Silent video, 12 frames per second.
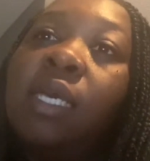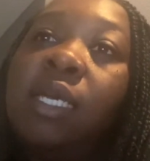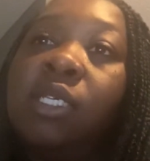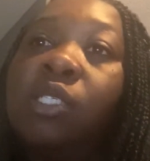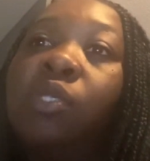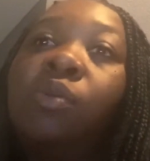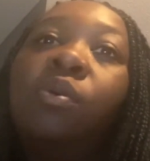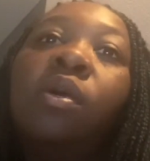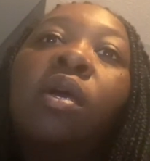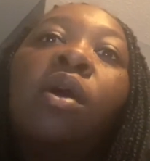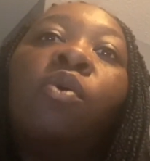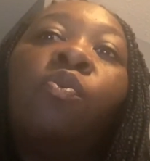issue.
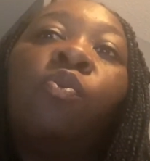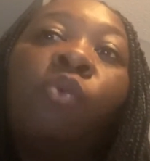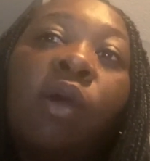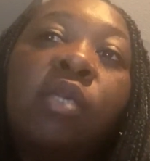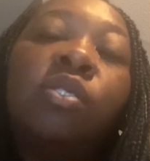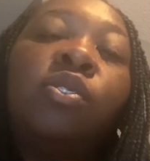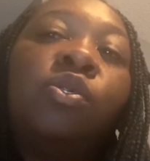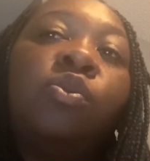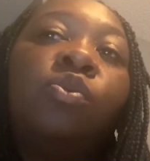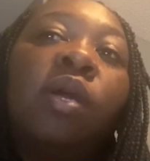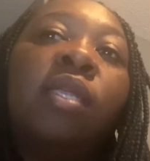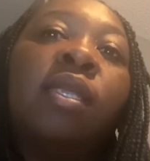Once
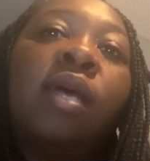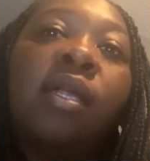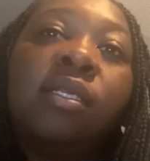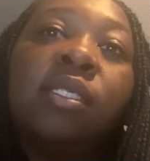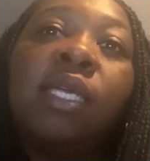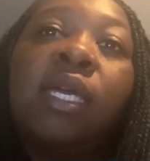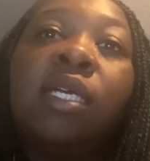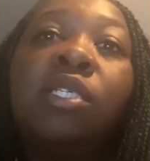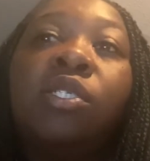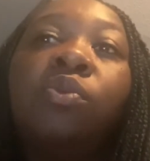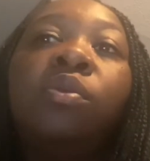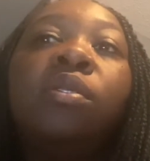you acknowledge the
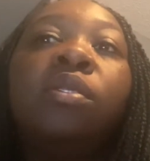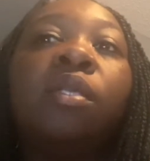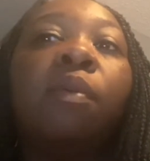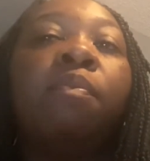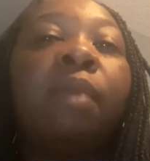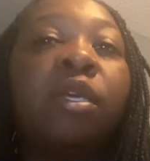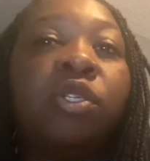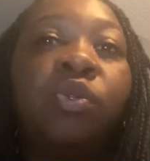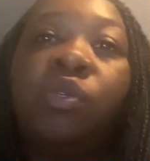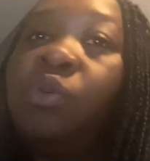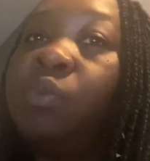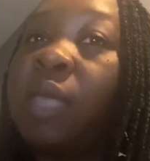issue, make sure
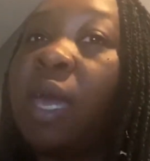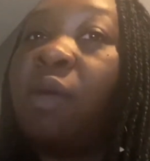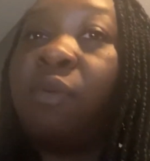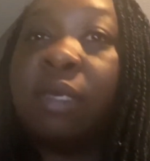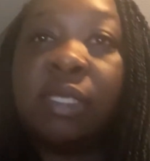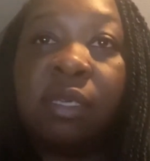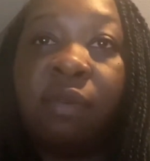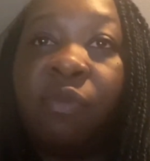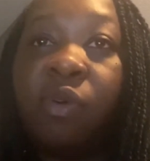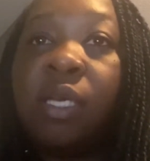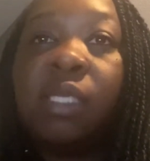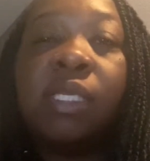you're not raising your
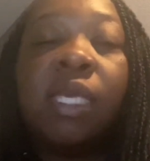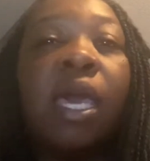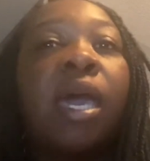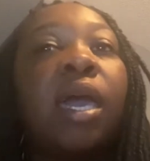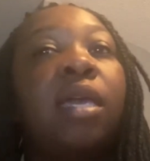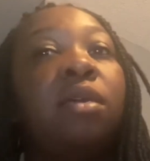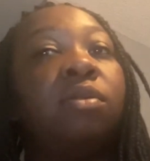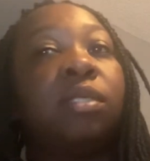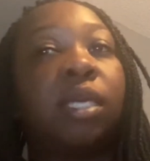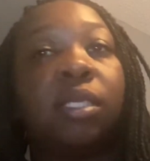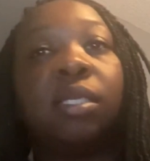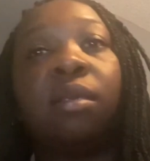voice and you
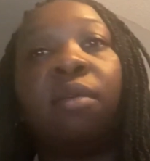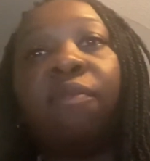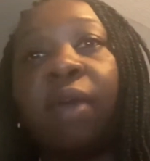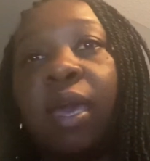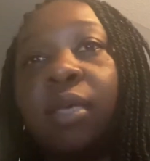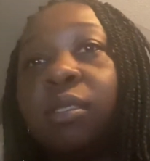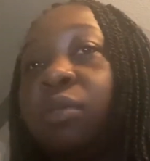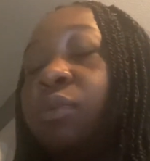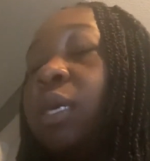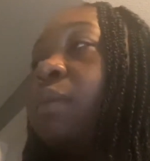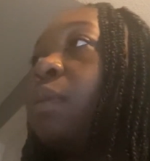stick to the facts. You keep